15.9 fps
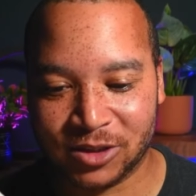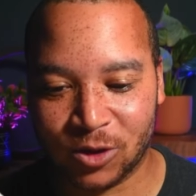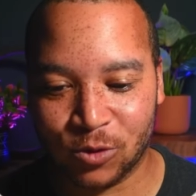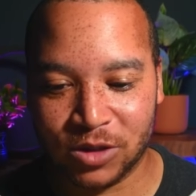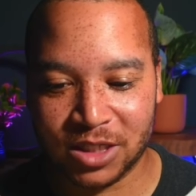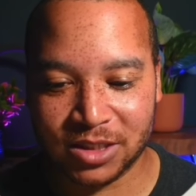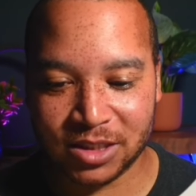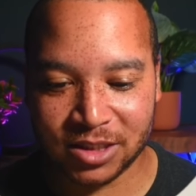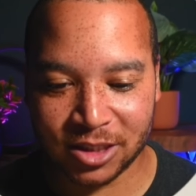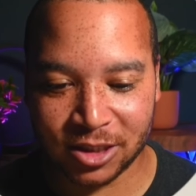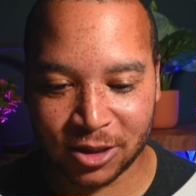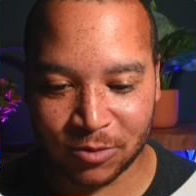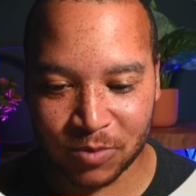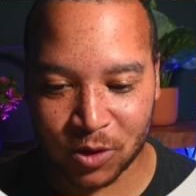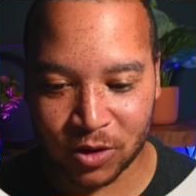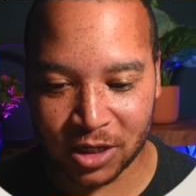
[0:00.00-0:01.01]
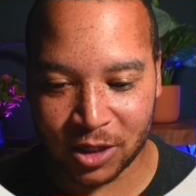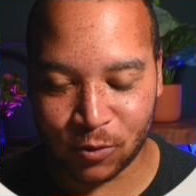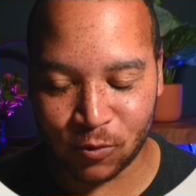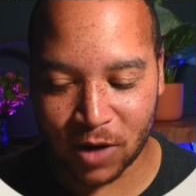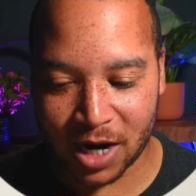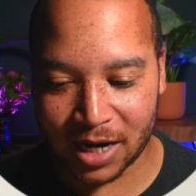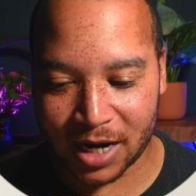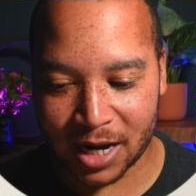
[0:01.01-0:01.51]
this is the community
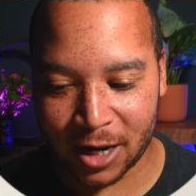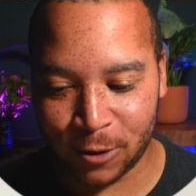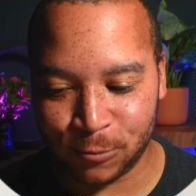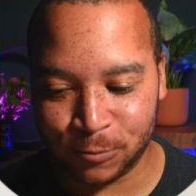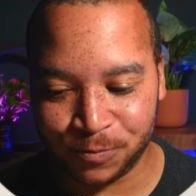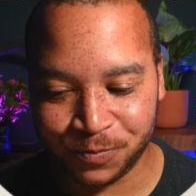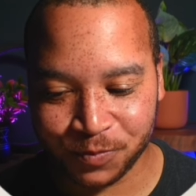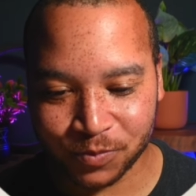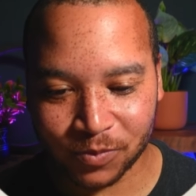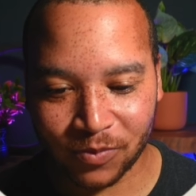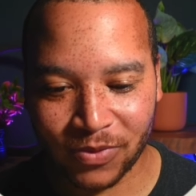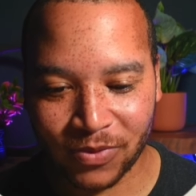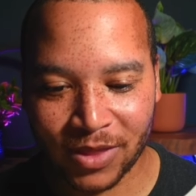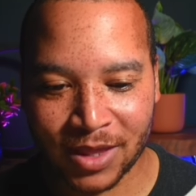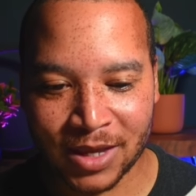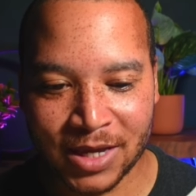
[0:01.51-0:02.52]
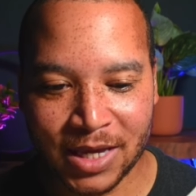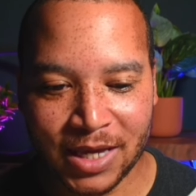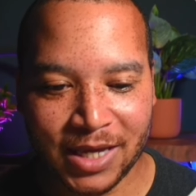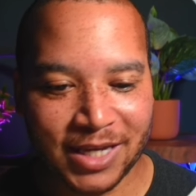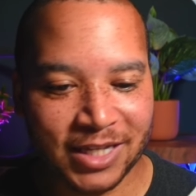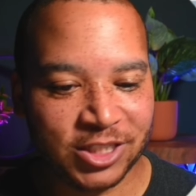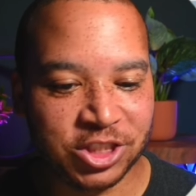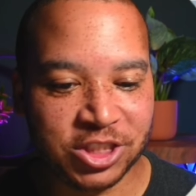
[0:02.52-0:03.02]
right now.
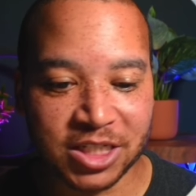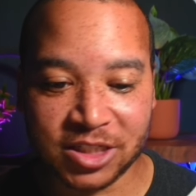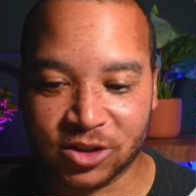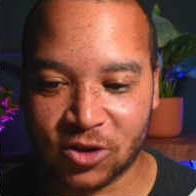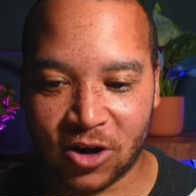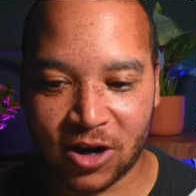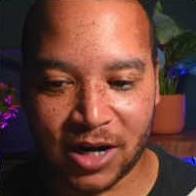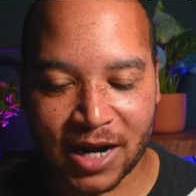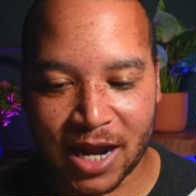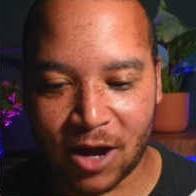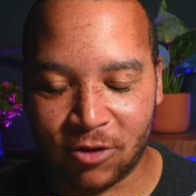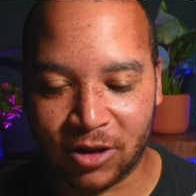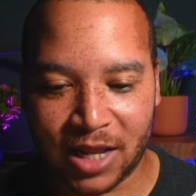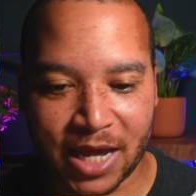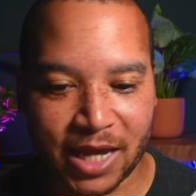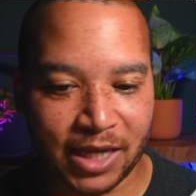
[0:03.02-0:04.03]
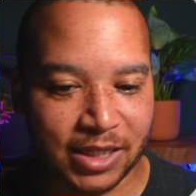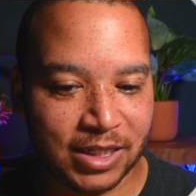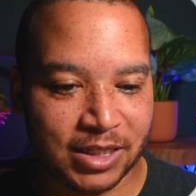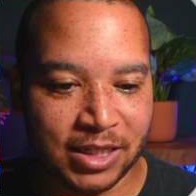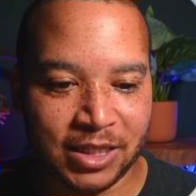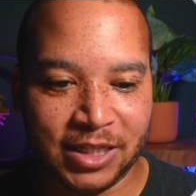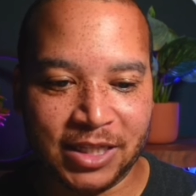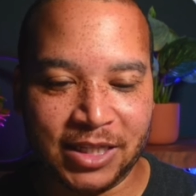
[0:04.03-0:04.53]
Just starting out, like
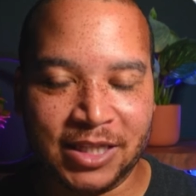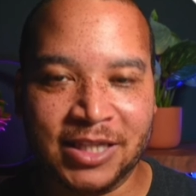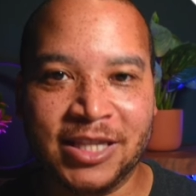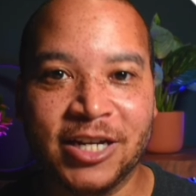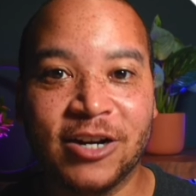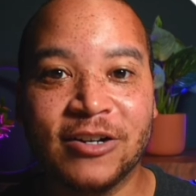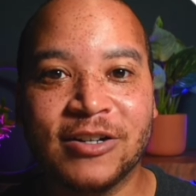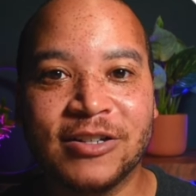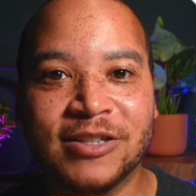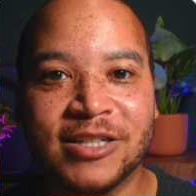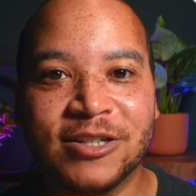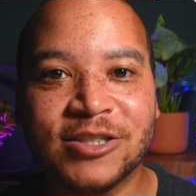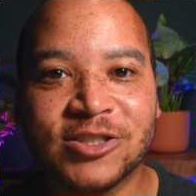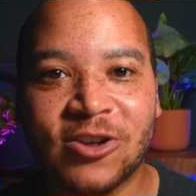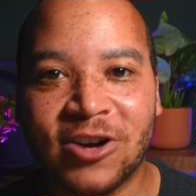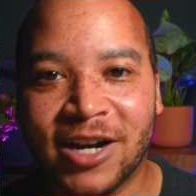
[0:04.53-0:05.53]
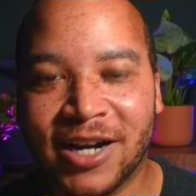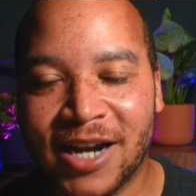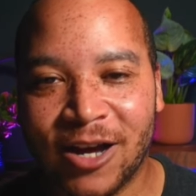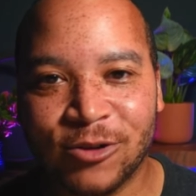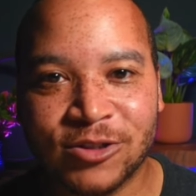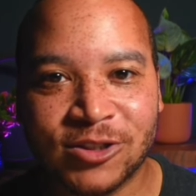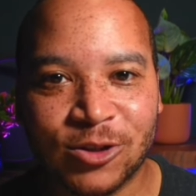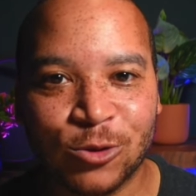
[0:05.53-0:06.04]
they're they're starting
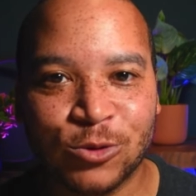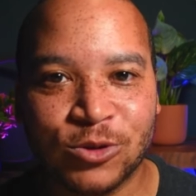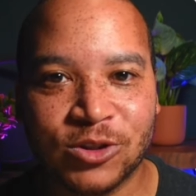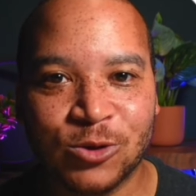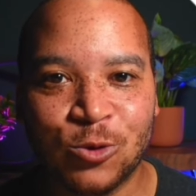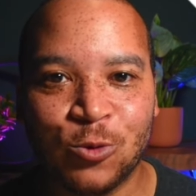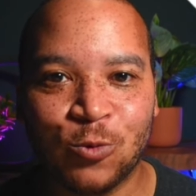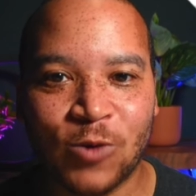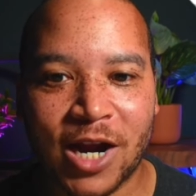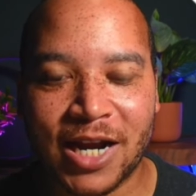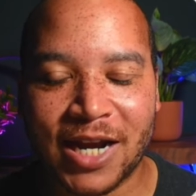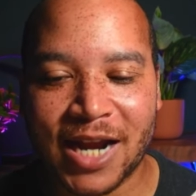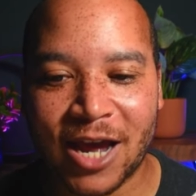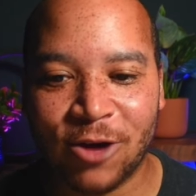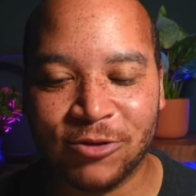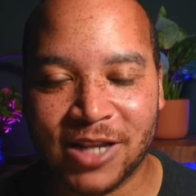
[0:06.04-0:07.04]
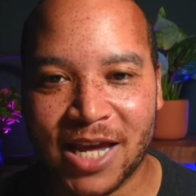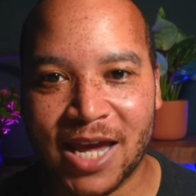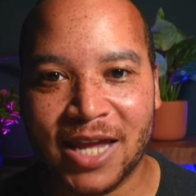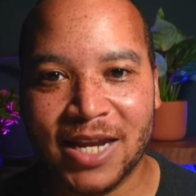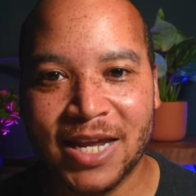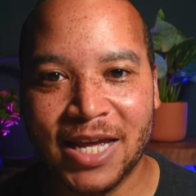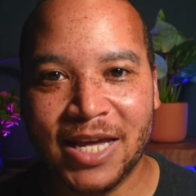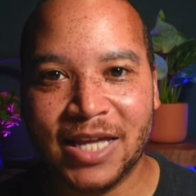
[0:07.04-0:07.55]
out so soon right now
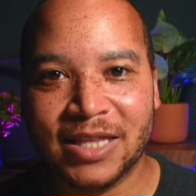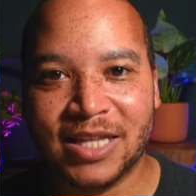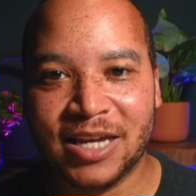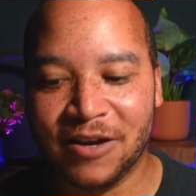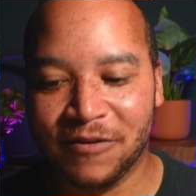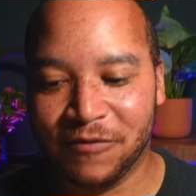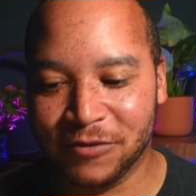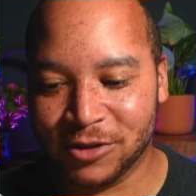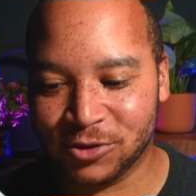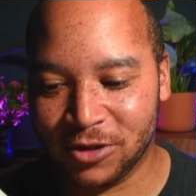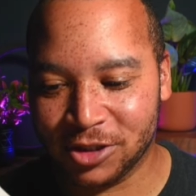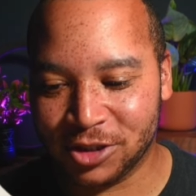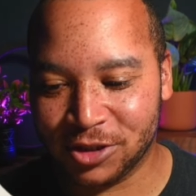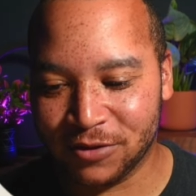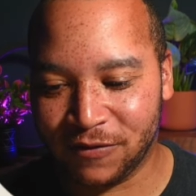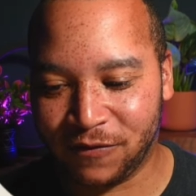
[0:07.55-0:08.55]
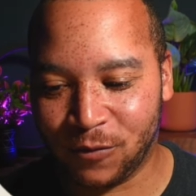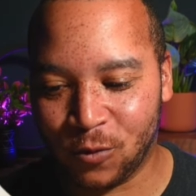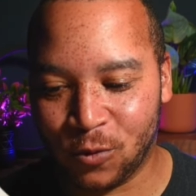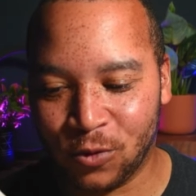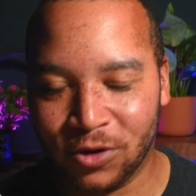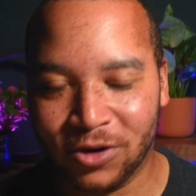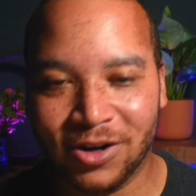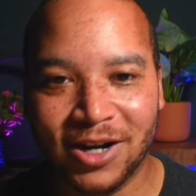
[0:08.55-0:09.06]
that the infrastructure
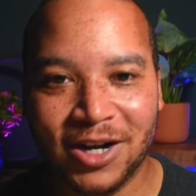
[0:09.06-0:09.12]
for